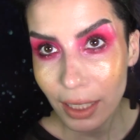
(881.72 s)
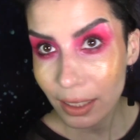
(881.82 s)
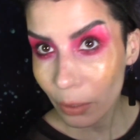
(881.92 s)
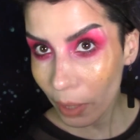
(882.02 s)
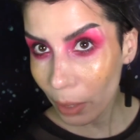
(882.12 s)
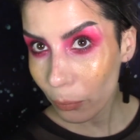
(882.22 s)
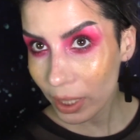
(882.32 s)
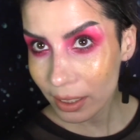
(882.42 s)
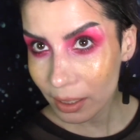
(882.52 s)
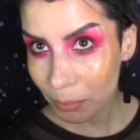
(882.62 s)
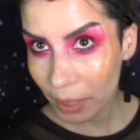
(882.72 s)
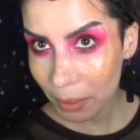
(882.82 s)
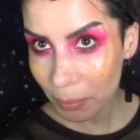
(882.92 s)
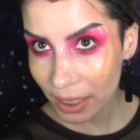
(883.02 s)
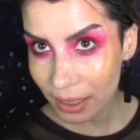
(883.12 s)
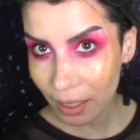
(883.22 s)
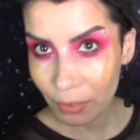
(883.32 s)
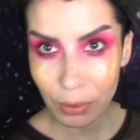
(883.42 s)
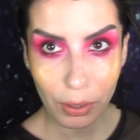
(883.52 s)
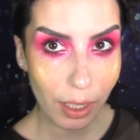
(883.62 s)
so I went and made
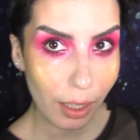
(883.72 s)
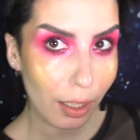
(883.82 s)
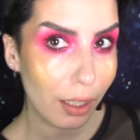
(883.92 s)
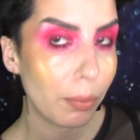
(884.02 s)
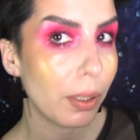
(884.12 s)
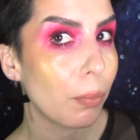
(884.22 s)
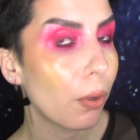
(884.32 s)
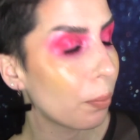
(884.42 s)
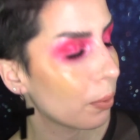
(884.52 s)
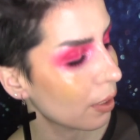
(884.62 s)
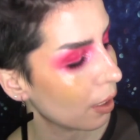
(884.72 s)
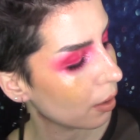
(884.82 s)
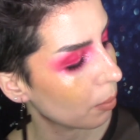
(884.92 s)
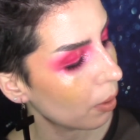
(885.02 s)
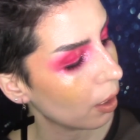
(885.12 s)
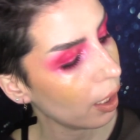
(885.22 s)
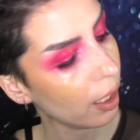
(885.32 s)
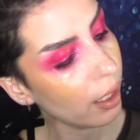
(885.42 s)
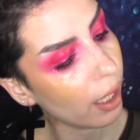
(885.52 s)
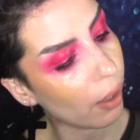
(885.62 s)
myself look a little bit more presentable,
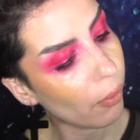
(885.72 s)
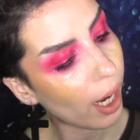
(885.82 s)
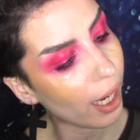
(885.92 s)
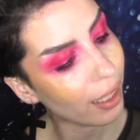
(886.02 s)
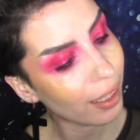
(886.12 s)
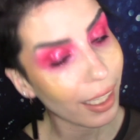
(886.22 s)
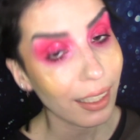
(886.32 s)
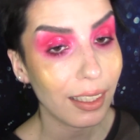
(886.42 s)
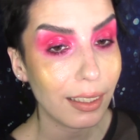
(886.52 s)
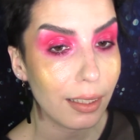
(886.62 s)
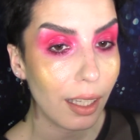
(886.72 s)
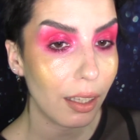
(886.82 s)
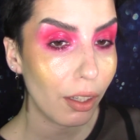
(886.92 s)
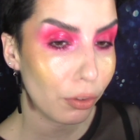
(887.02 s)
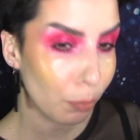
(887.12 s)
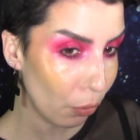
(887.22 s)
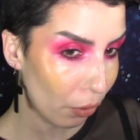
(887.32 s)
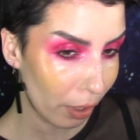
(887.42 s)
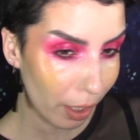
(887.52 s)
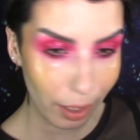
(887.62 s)
and now I like this a lot
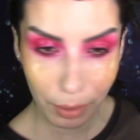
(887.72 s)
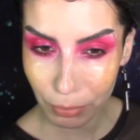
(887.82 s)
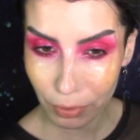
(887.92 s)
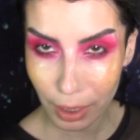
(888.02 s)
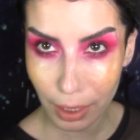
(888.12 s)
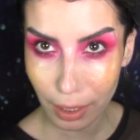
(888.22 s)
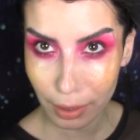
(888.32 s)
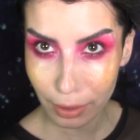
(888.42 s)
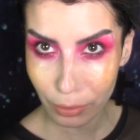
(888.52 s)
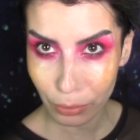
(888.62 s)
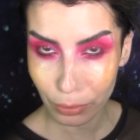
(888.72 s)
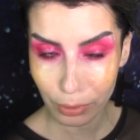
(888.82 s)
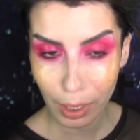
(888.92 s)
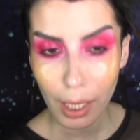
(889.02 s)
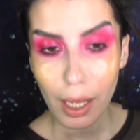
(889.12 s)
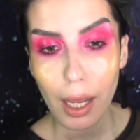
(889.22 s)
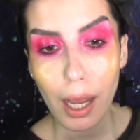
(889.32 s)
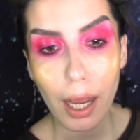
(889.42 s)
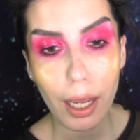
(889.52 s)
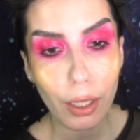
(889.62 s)
more. I am feeling kind of cool.
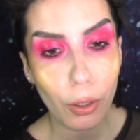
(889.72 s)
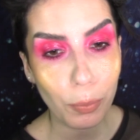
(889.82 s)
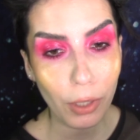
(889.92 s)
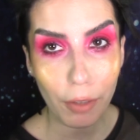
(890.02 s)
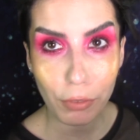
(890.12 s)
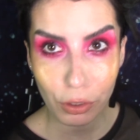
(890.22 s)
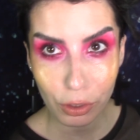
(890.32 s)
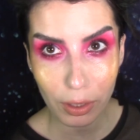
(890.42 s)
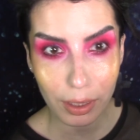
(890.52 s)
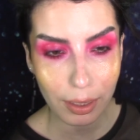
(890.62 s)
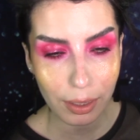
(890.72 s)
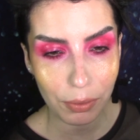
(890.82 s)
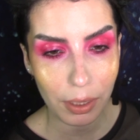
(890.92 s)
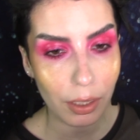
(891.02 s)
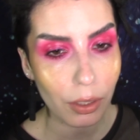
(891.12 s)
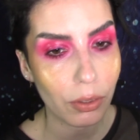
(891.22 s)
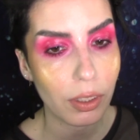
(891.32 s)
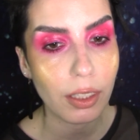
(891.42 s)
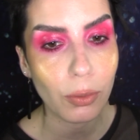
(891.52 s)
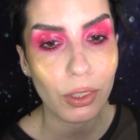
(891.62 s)
I hope you have enjoyed this video.
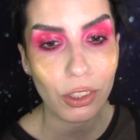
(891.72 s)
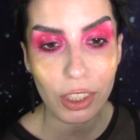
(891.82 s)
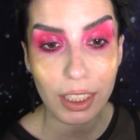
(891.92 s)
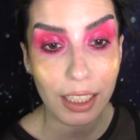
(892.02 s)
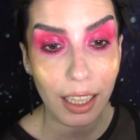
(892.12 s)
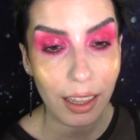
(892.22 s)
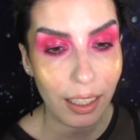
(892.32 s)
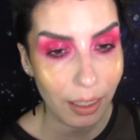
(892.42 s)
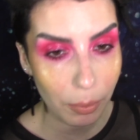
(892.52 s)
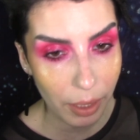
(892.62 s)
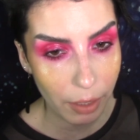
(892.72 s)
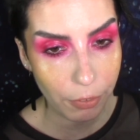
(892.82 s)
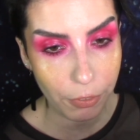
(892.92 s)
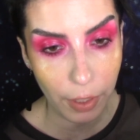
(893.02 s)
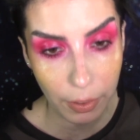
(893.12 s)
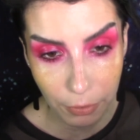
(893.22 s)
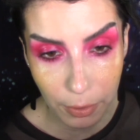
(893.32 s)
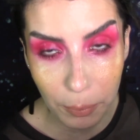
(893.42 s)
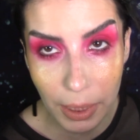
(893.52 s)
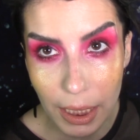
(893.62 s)
This was just a little bit of fun
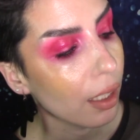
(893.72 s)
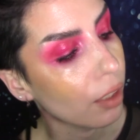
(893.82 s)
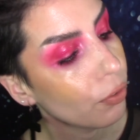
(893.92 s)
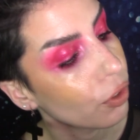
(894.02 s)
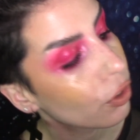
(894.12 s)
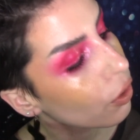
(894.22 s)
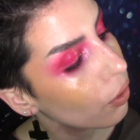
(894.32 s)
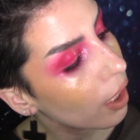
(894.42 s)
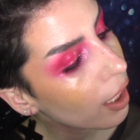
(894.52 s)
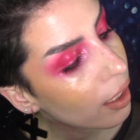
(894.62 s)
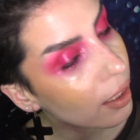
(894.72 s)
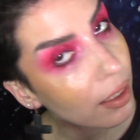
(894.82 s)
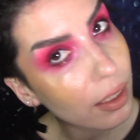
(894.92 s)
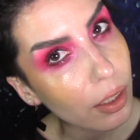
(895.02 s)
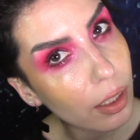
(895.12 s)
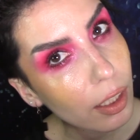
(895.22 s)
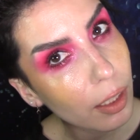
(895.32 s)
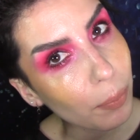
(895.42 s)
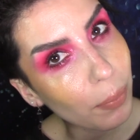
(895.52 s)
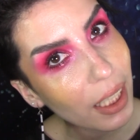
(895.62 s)
for me. If you do like this
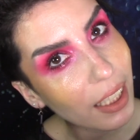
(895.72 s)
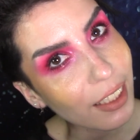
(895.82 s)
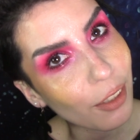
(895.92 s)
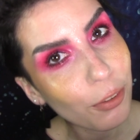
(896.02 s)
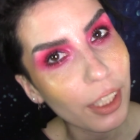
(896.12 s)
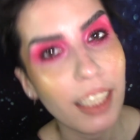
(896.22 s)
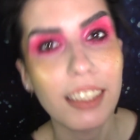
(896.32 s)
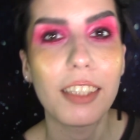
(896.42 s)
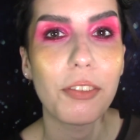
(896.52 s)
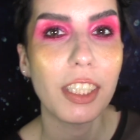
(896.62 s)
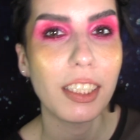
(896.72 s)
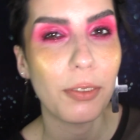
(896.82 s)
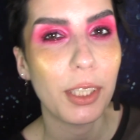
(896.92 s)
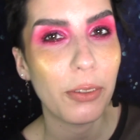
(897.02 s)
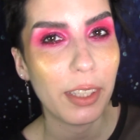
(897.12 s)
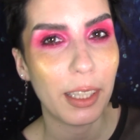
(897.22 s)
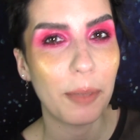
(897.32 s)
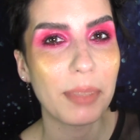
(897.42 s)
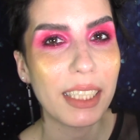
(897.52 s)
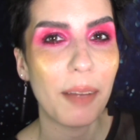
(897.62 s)
look, please don't forget to give this video a
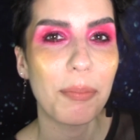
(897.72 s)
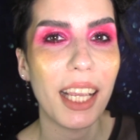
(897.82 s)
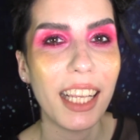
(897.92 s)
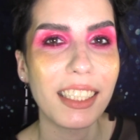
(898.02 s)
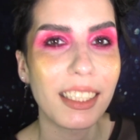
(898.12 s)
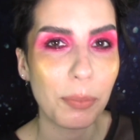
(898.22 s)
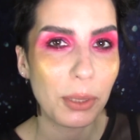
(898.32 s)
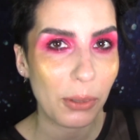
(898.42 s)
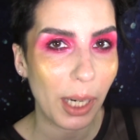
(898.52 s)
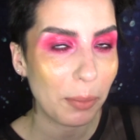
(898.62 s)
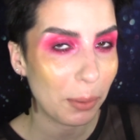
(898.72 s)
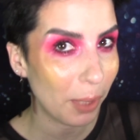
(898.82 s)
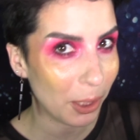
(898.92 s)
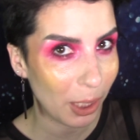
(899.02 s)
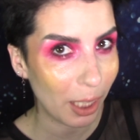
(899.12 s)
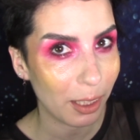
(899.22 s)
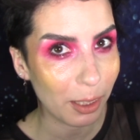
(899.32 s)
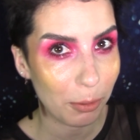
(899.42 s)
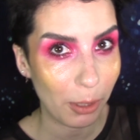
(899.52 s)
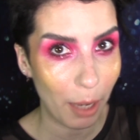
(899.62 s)
thumbs up and subscribe to my channel
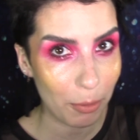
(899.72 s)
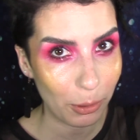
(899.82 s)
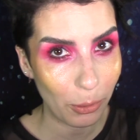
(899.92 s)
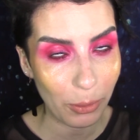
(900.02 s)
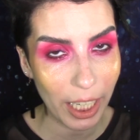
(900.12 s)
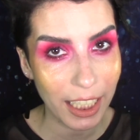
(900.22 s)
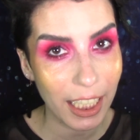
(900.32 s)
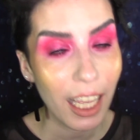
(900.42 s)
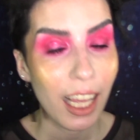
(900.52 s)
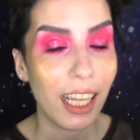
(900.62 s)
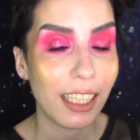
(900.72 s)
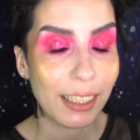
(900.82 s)
if you haven't already. As